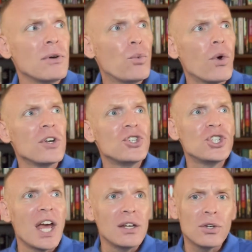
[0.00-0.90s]
where
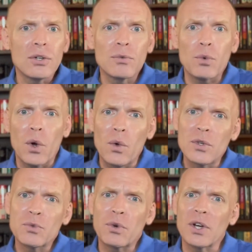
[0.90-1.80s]
gender
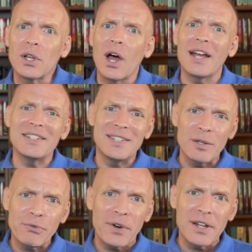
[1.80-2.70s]
roles were a lot
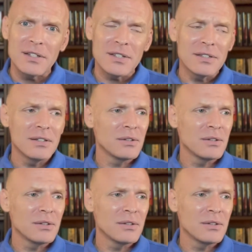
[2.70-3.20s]
different,